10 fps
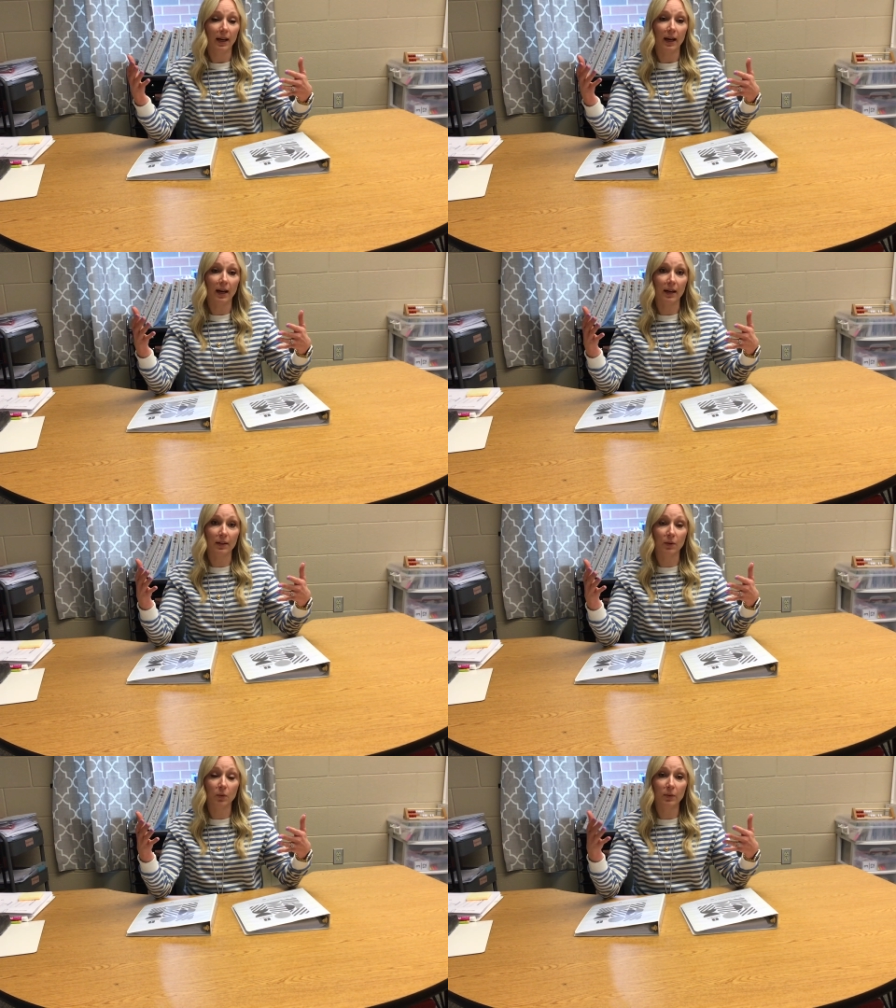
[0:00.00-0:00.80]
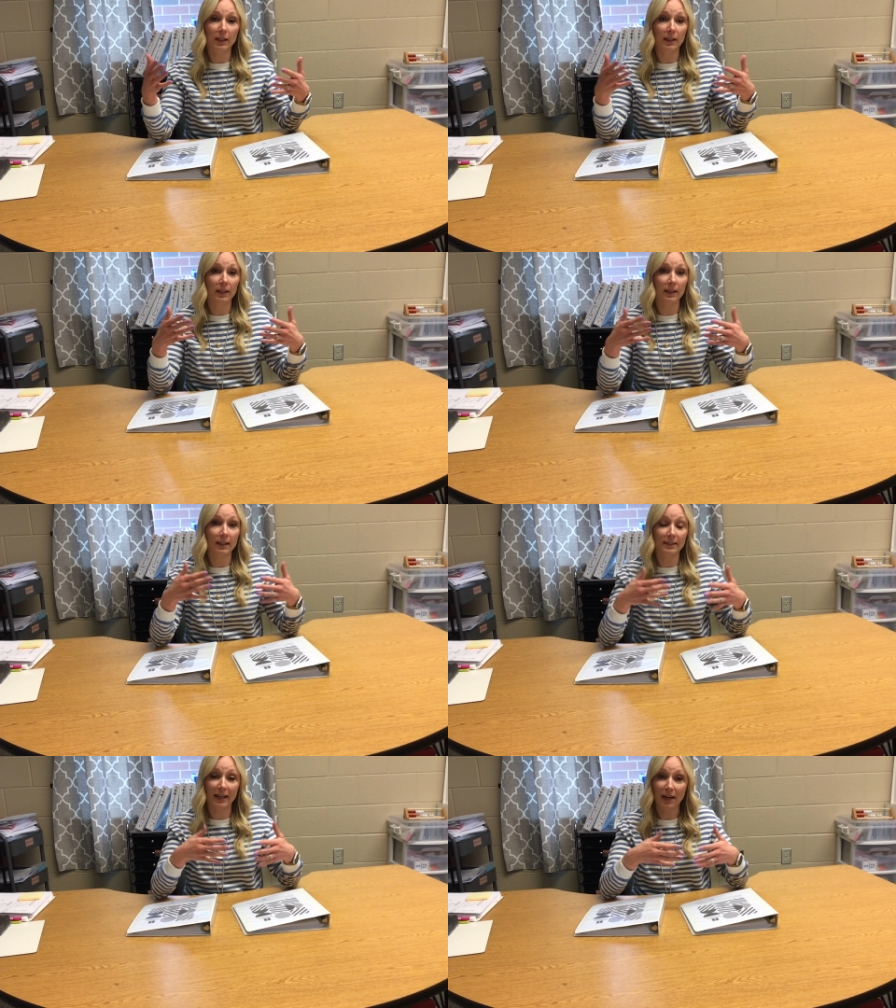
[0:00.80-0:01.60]
And we
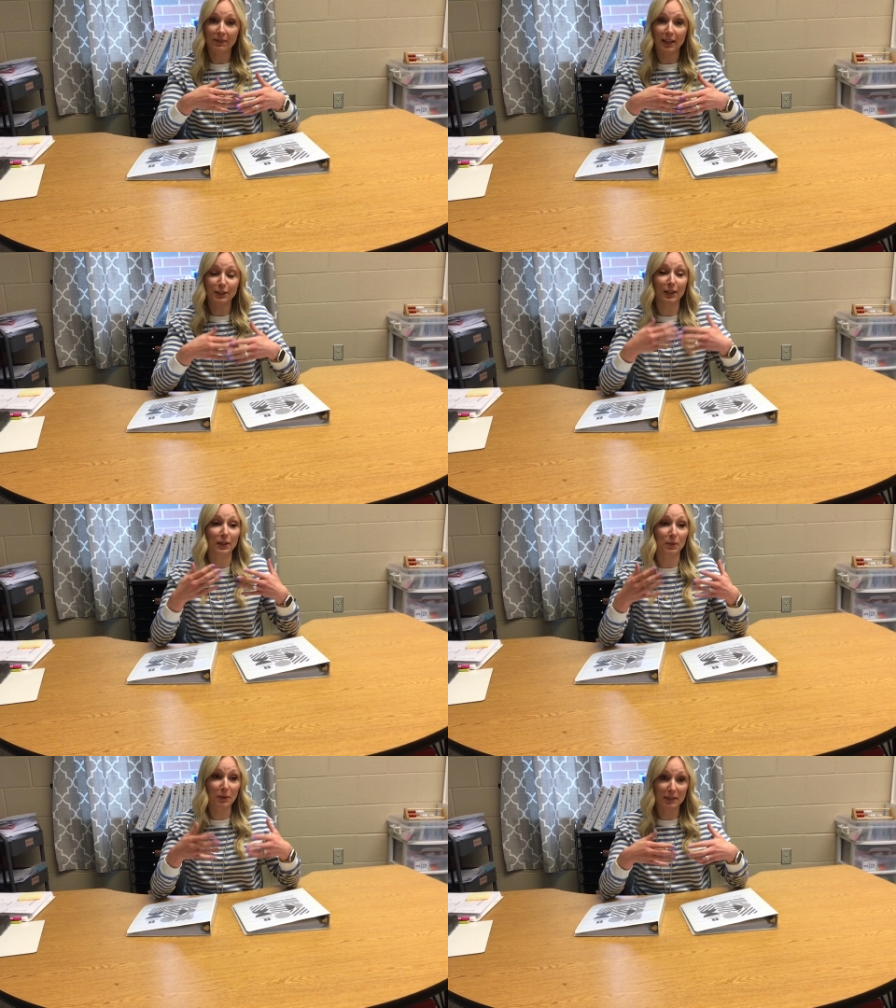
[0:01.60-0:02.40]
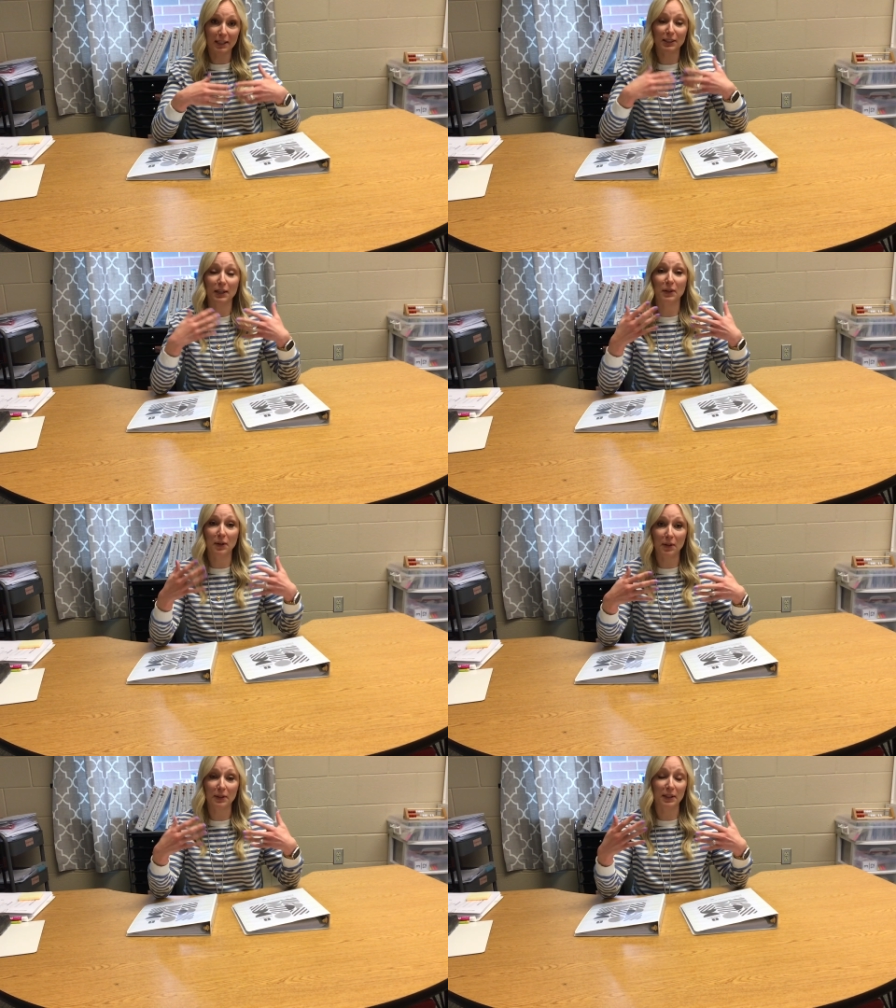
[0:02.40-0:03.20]
get to have that child and work with that child
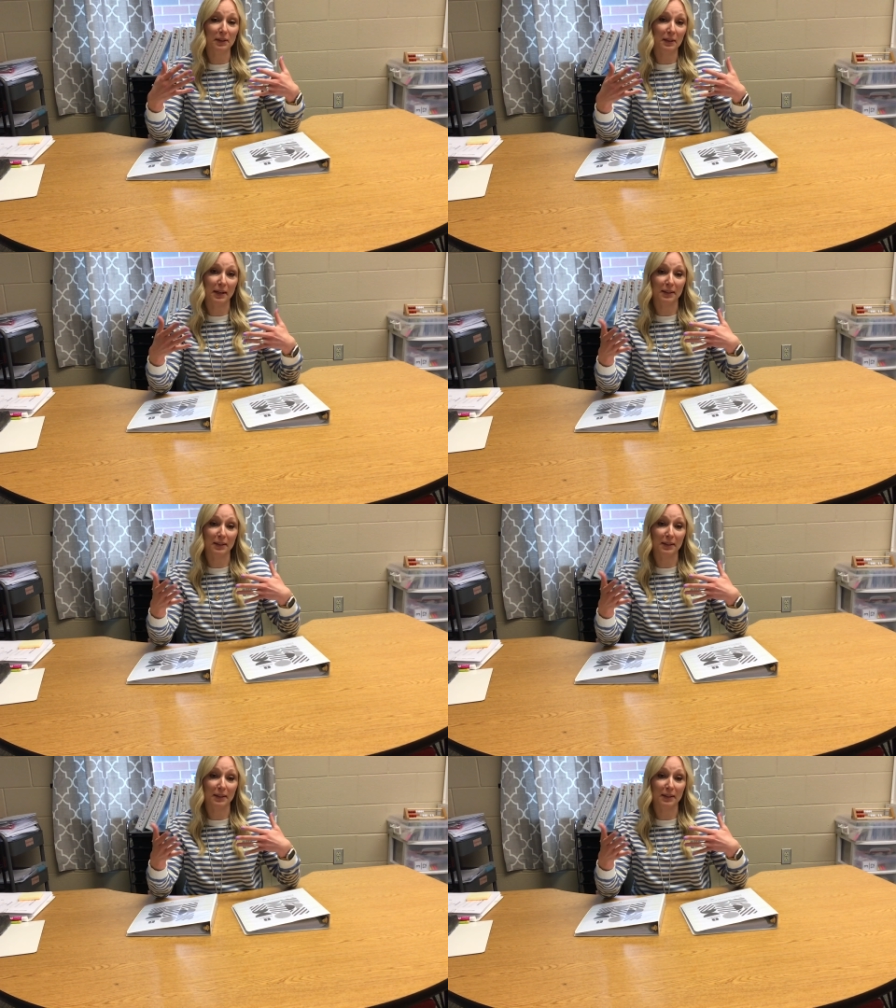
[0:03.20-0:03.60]
all year long.